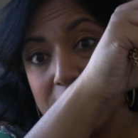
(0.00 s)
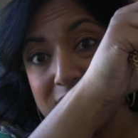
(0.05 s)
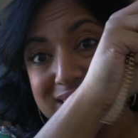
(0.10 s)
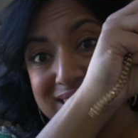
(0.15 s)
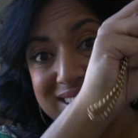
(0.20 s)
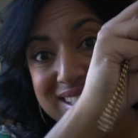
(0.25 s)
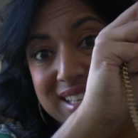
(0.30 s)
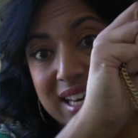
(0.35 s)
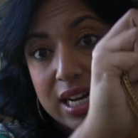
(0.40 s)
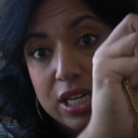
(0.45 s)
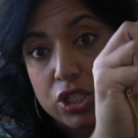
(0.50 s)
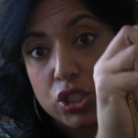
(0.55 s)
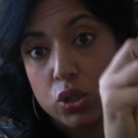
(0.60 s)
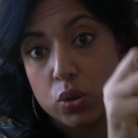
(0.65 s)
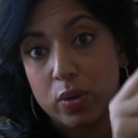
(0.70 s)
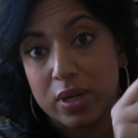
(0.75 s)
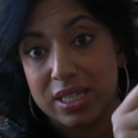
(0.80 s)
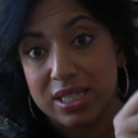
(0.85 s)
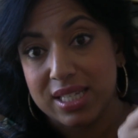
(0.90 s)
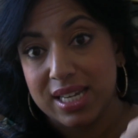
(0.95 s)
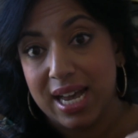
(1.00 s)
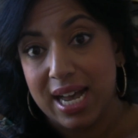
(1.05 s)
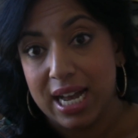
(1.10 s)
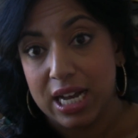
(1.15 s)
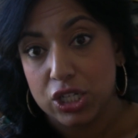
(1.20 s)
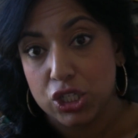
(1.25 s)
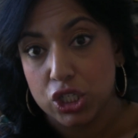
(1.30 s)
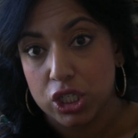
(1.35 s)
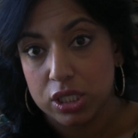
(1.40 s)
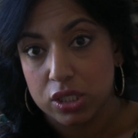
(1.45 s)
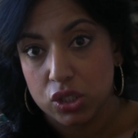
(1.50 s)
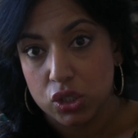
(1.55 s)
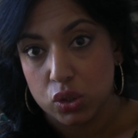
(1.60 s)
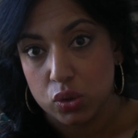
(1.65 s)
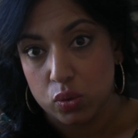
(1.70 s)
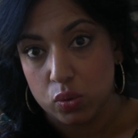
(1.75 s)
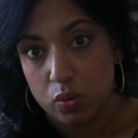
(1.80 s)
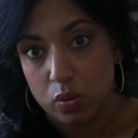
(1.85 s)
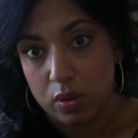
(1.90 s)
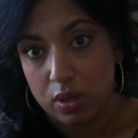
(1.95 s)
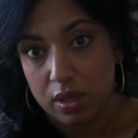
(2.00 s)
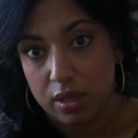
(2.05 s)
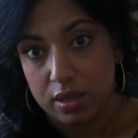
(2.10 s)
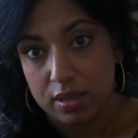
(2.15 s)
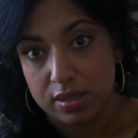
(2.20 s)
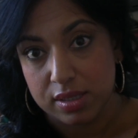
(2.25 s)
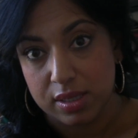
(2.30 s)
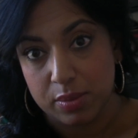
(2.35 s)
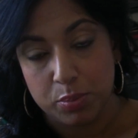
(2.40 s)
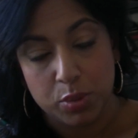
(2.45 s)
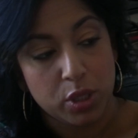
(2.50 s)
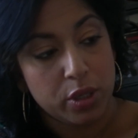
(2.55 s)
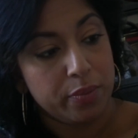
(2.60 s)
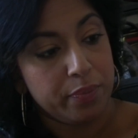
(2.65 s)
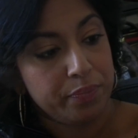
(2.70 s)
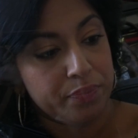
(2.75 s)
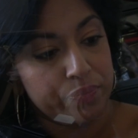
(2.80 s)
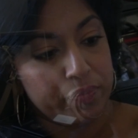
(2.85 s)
decide to attach it to the zipper.